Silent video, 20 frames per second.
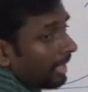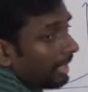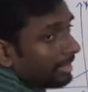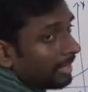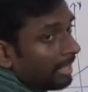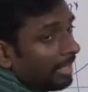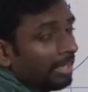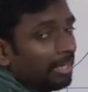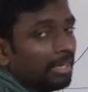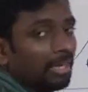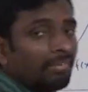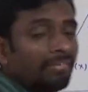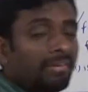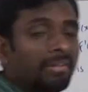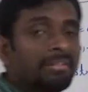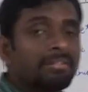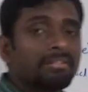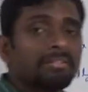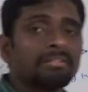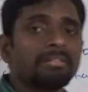are the
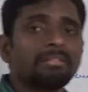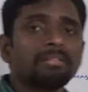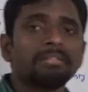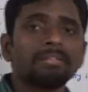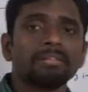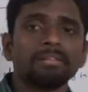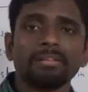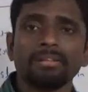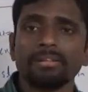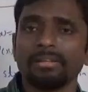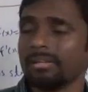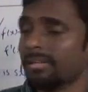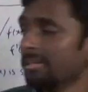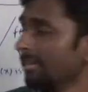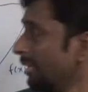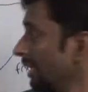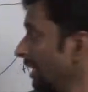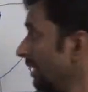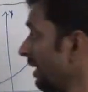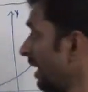intervals.
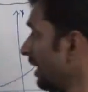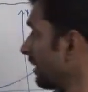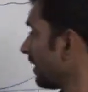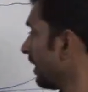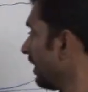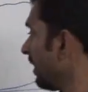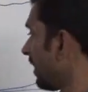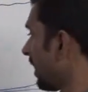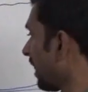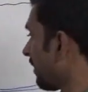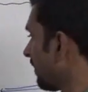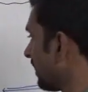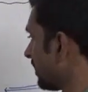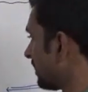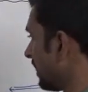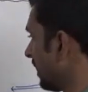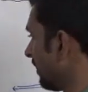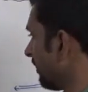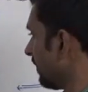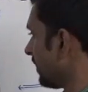These are the
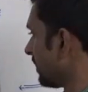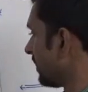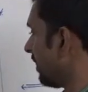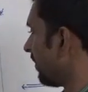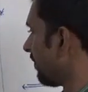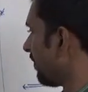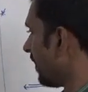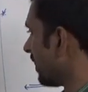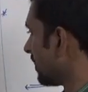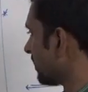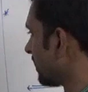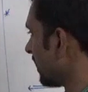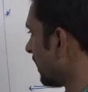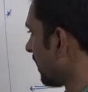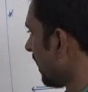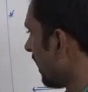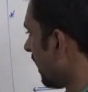intervals in which the functions